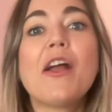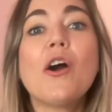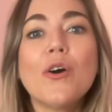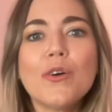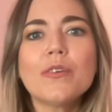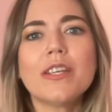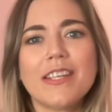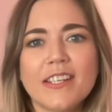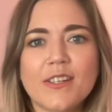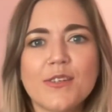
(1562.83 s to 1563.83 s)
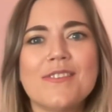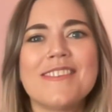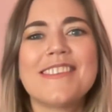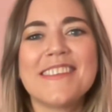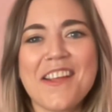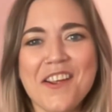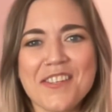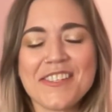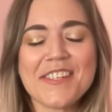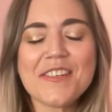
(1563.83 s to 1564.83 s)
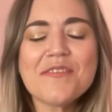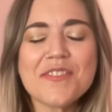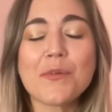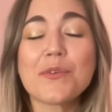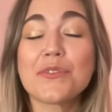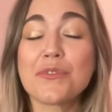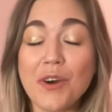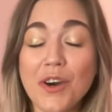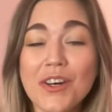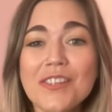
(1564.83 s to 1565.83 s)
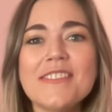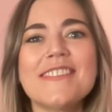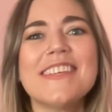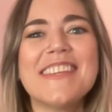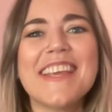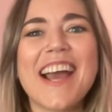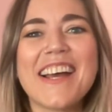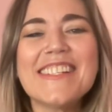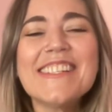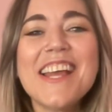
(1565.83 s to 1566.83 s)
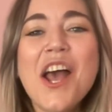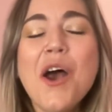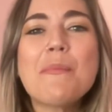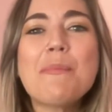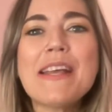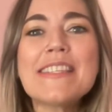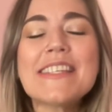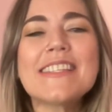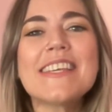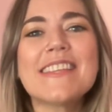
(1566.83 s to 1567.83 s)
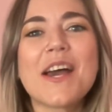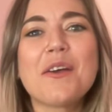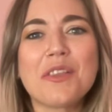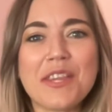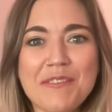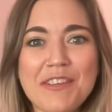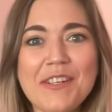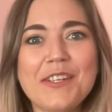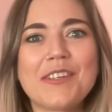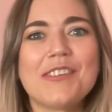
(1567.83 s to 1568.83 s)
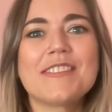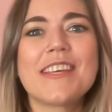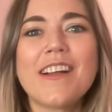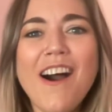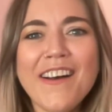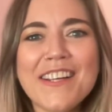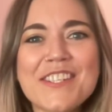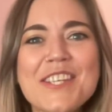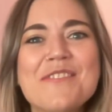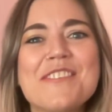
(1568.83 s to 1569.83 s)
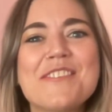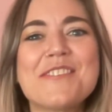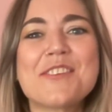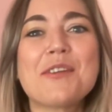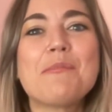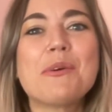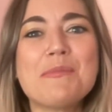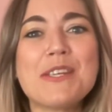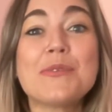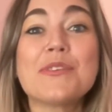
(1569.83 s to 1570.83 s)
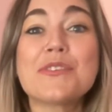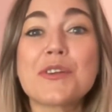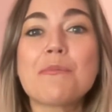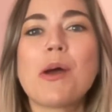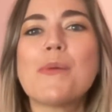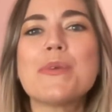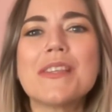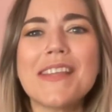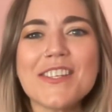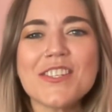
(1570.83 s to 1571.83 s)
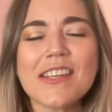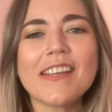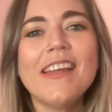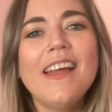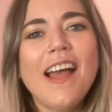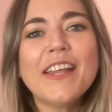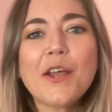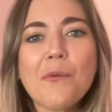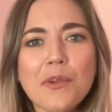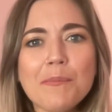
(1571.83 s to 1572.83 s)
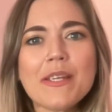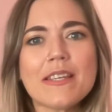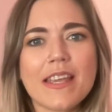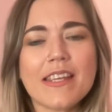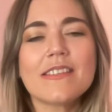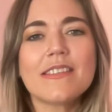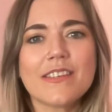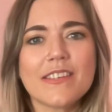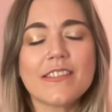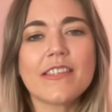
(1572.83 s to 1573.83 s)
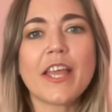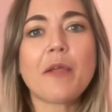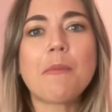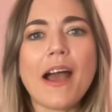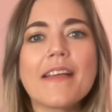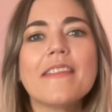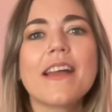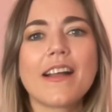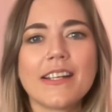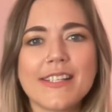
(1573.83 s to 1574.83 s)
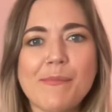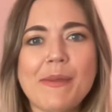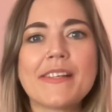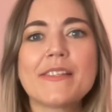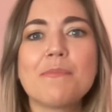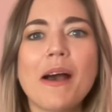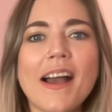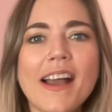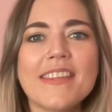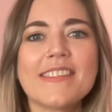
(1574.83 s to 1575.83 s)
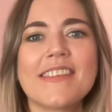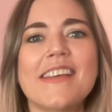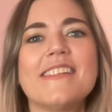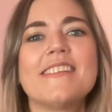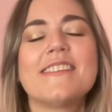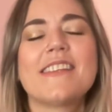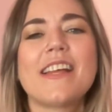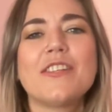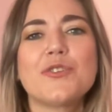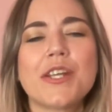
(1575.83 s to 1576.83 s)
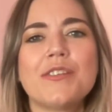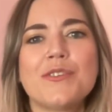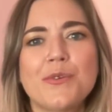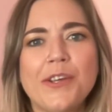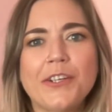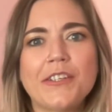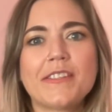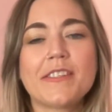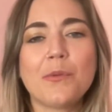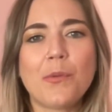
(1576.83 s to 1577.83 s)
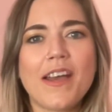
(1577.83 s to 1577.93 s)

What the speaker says: own ego's narrative that was false in the end, but basically that leaving clinical psychology was just going to put me to a certain population and I wouldn't be taken seriously by the academics, by the scientists I had trained so rigorously with.